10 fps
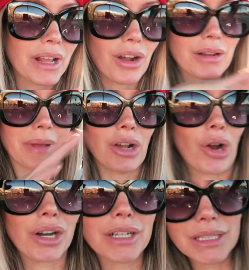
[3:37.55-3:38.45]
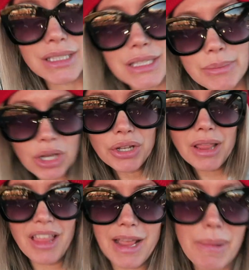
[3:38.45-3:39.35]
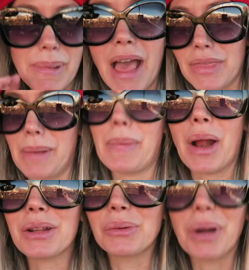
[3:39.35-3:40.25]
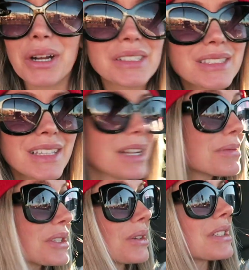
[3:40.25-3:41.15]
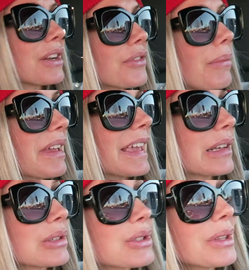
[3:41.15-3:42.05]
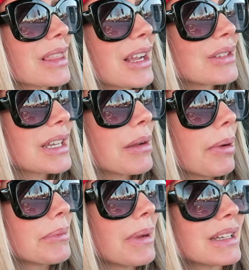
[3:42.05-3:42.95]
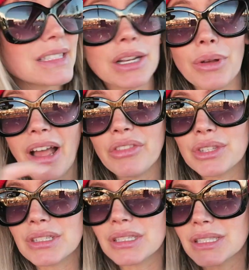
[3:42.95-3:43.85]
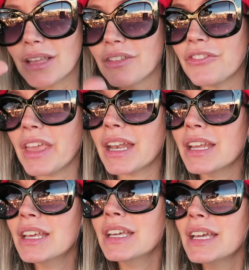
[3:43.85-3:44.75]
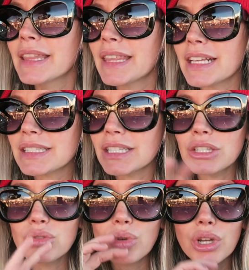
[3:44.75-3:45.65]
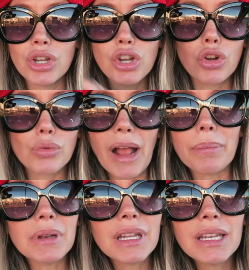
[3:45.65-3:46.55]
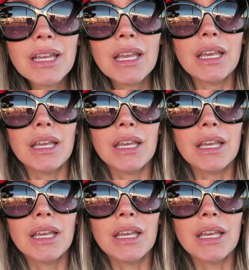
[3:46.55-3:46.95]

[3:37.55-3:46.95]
But I got in my car and it smelled like Bath and Body Works. And I'm so excited for all my candles. The only thing I was kind of bummed about is they don't have those little cellophane things that you wrap it in.